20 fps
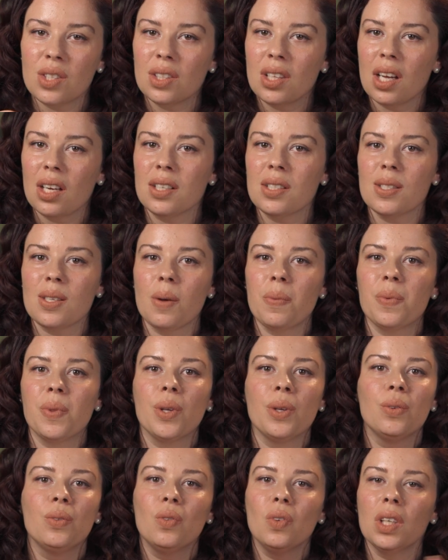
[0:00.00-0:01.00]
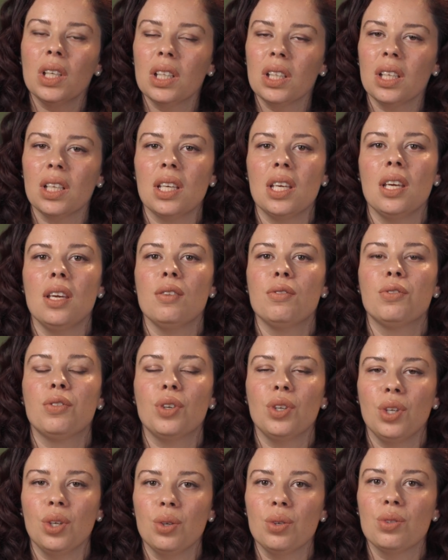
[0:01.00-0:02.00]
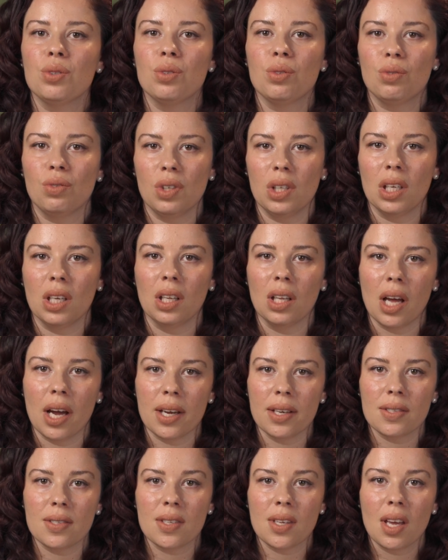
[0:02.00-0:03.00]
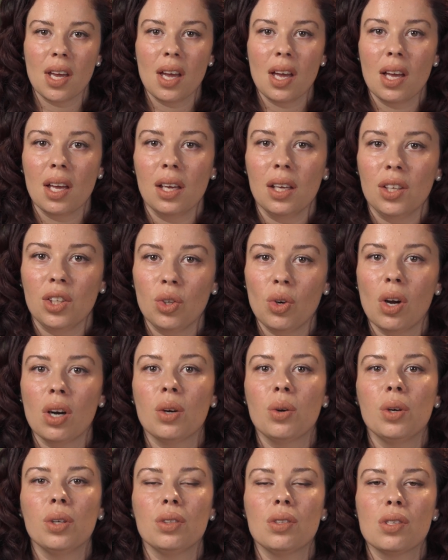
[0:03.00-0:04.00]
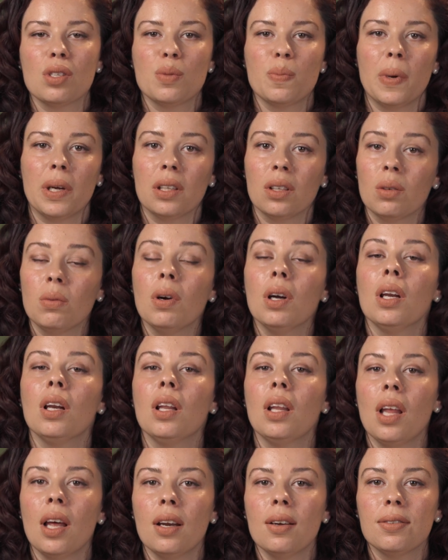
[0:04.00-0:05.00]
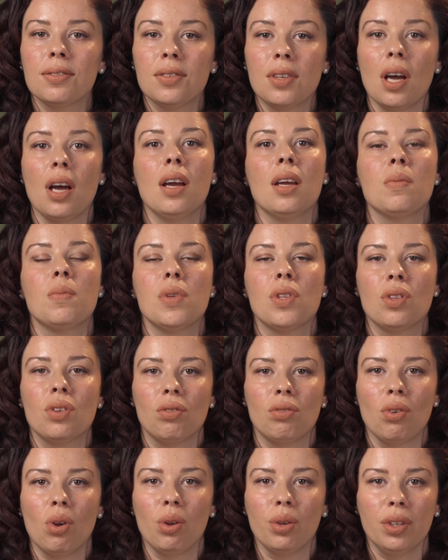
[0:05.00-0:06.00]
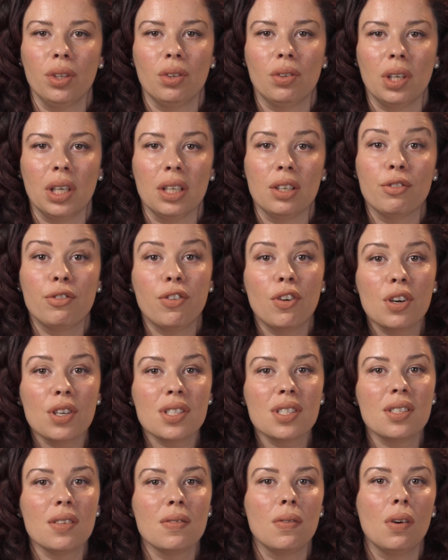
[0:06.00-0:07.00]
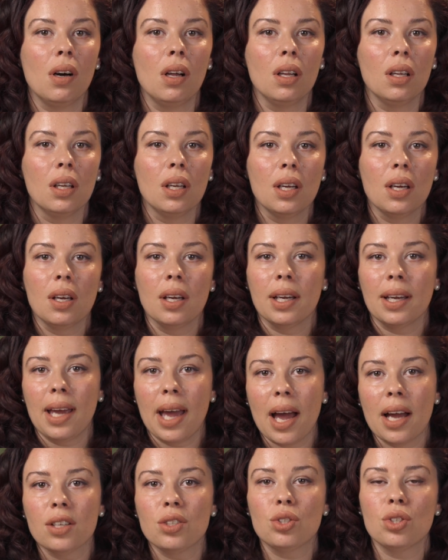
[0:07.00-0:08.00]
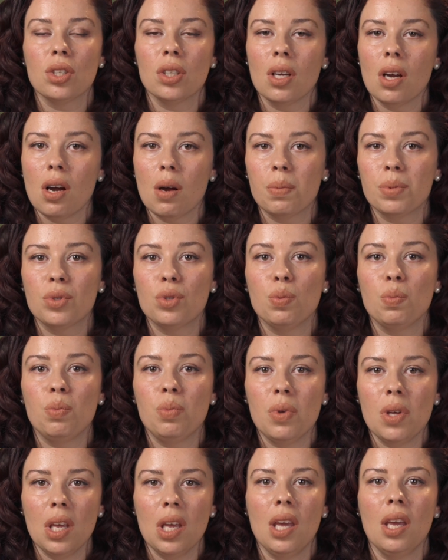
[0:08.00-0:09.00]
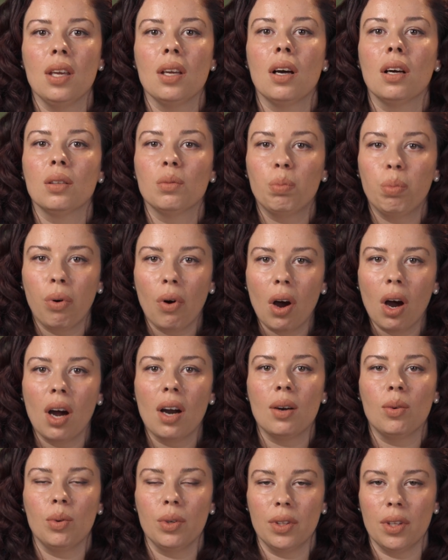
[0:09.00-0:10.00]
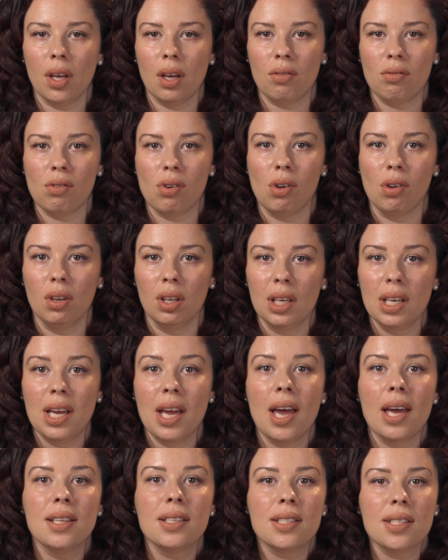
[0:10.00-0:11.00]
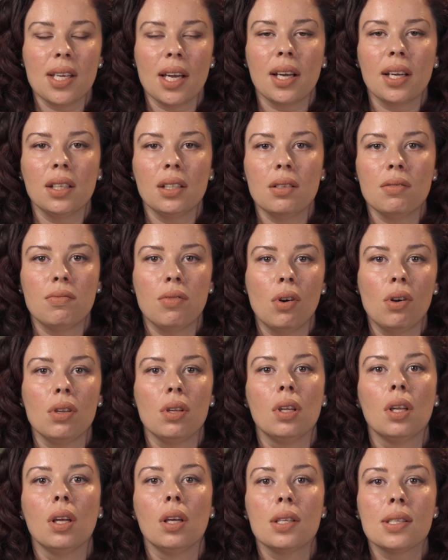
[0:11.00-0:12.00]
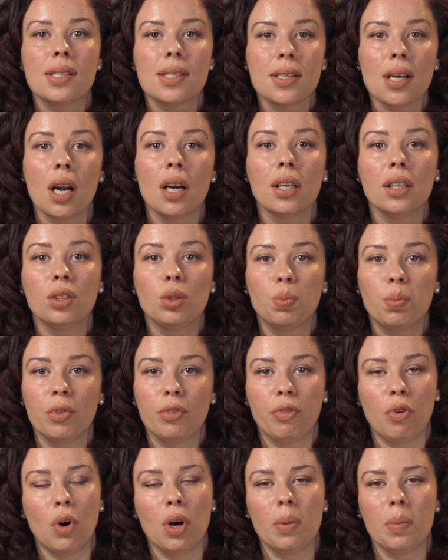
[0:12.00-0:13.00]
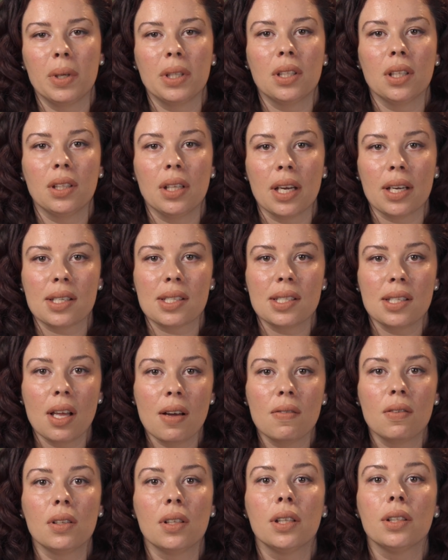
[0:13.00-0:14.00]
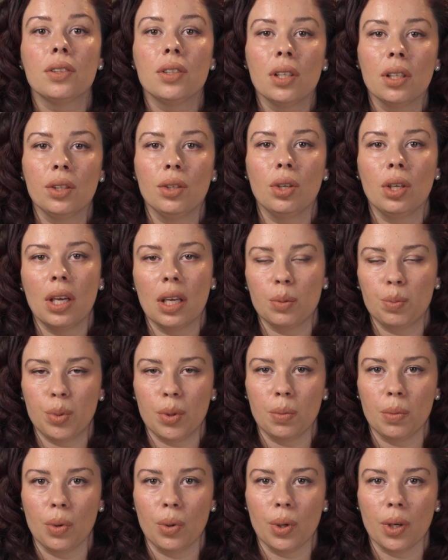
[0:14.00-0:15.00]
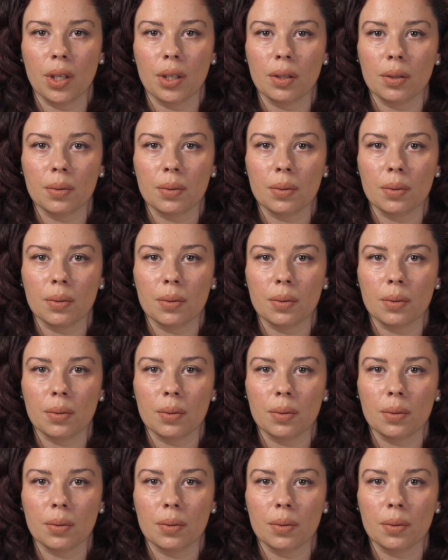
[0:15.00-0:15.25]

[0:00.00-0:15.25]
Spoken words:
that is something really key for you to realize. You're going to spend quite a lot of time in the role you're in. First of all, catching up to being on par with that role. And second of all, starting to perform at the next level until you get promoted.